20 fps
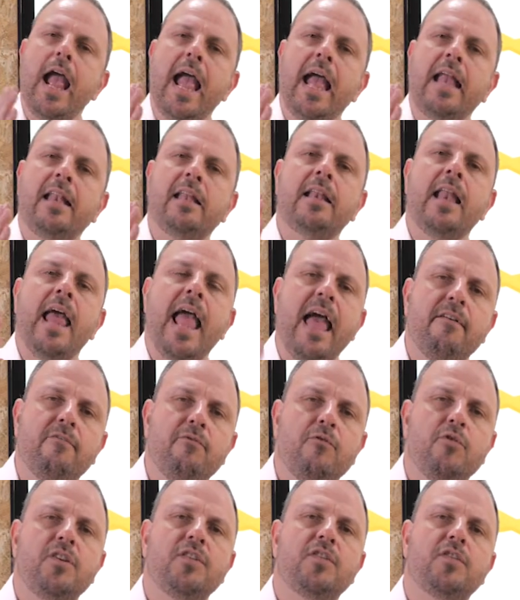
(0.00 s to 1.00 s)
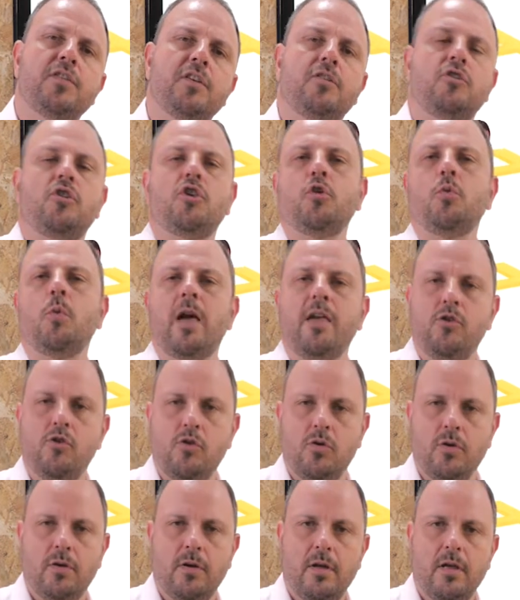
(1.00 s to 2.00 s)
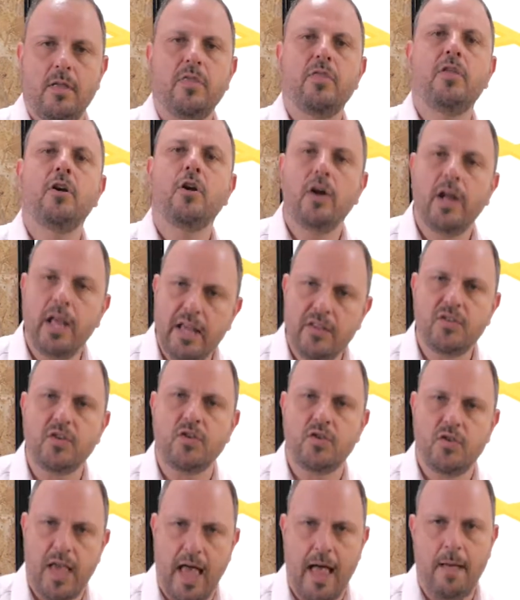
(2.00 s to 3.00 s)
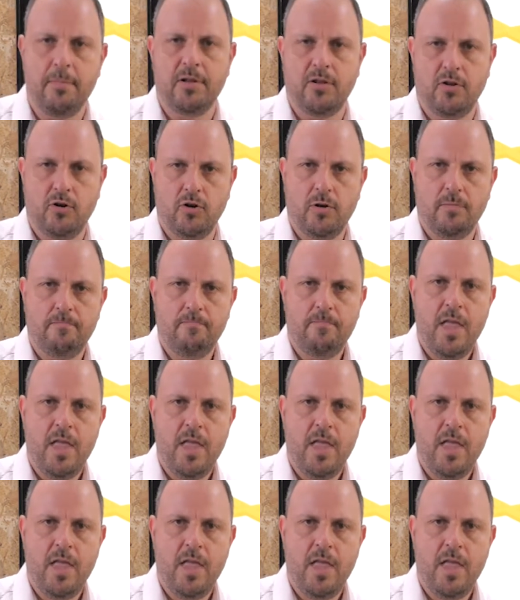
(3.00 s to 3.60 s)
And in every situation, there is a saboteur.